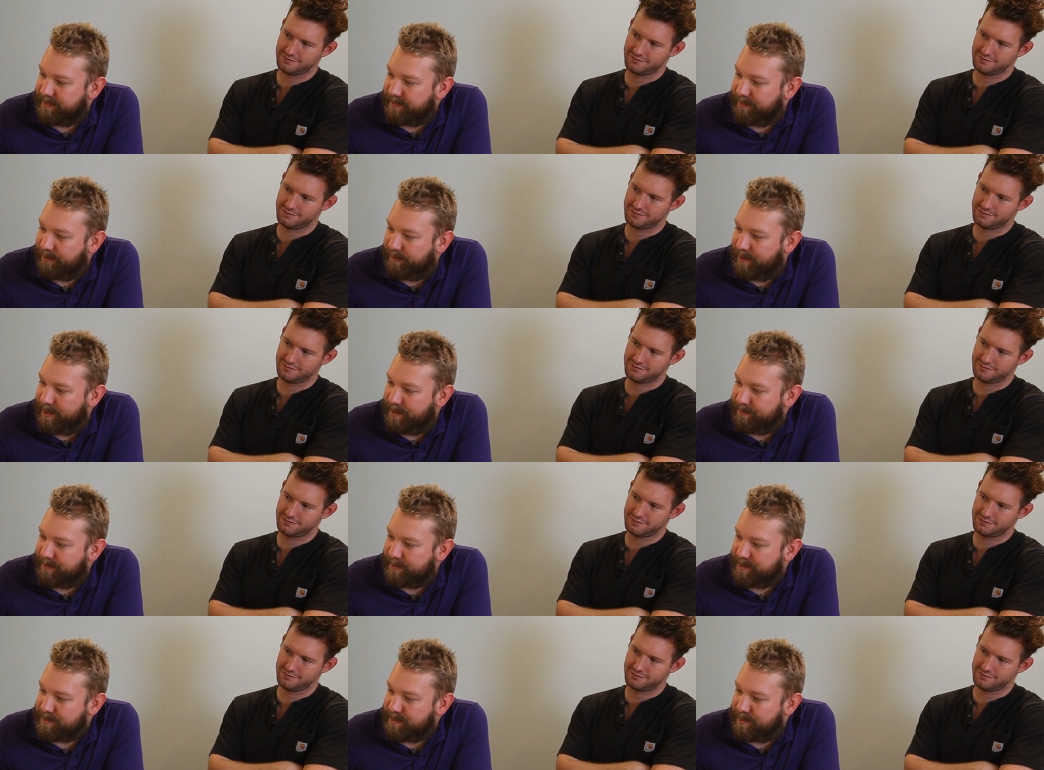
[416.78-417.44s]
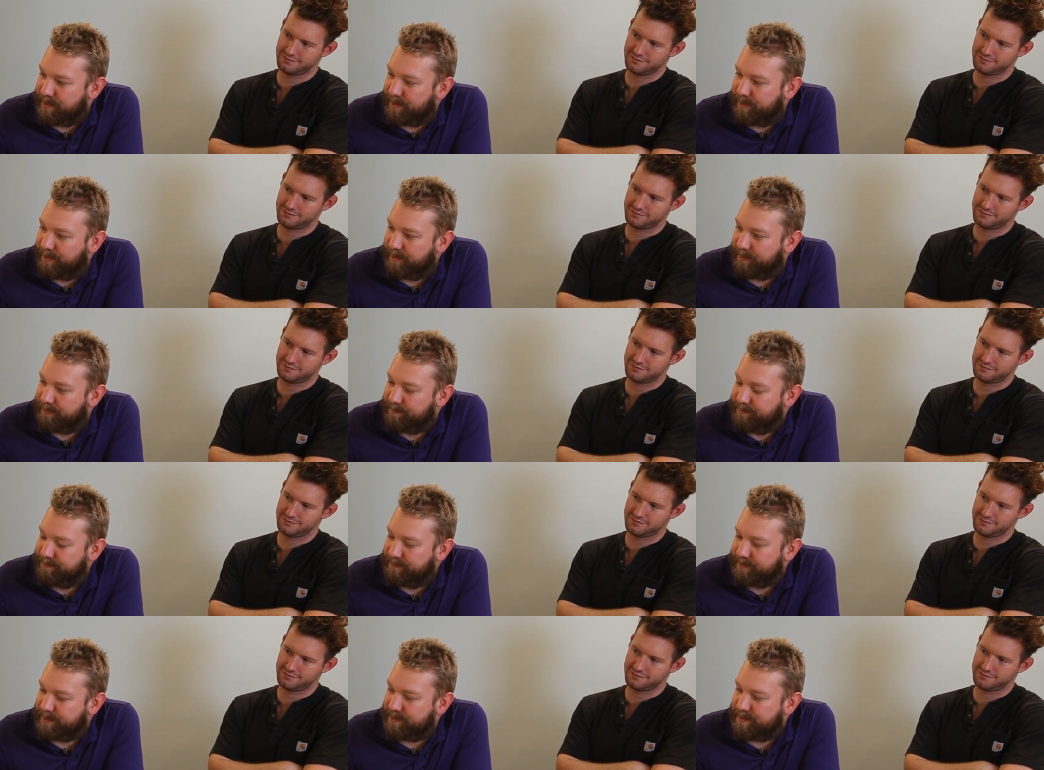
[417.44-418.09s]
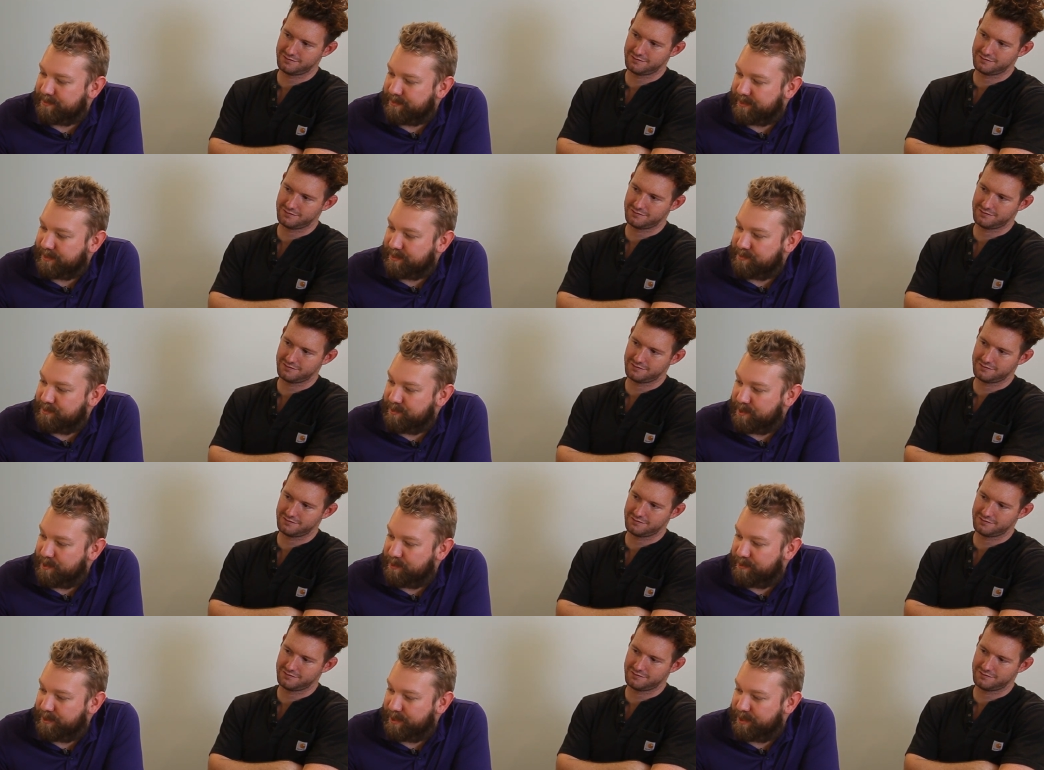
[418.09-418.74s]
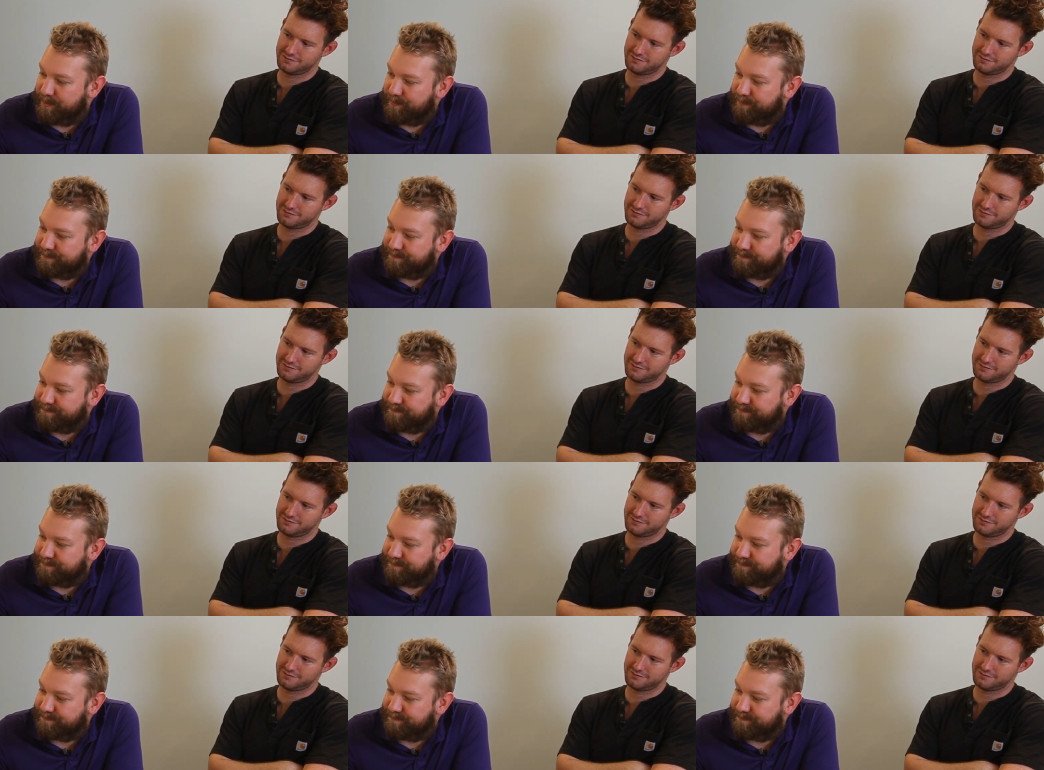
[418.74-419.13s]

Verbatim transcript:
Speaker 1: graphics card looks like it's showing up.